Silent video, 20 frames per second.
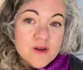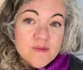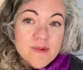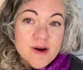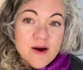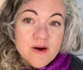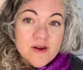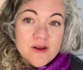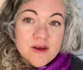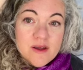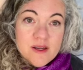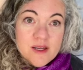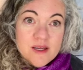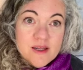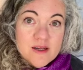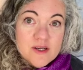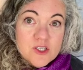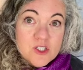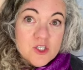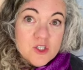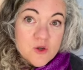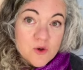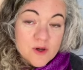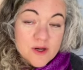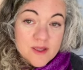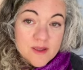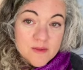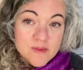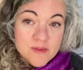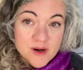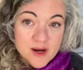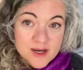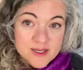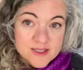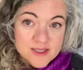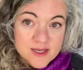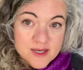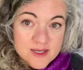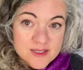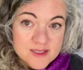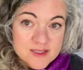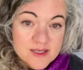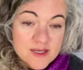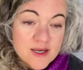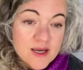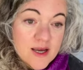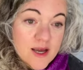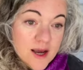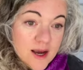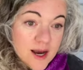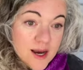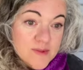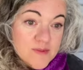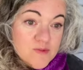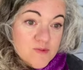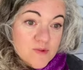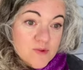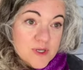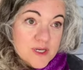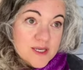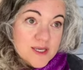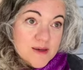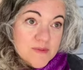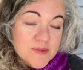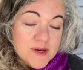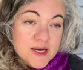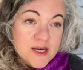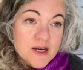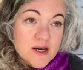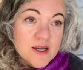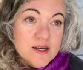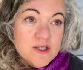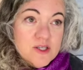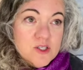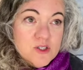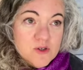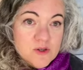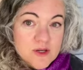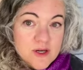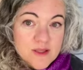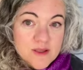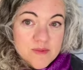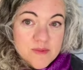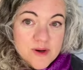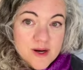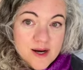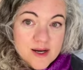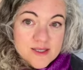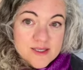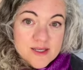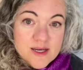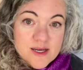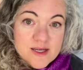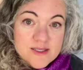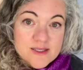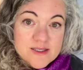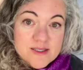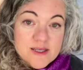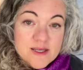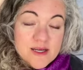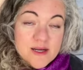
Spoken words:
about it and enjoy the process. I'm really big on enjoying the process.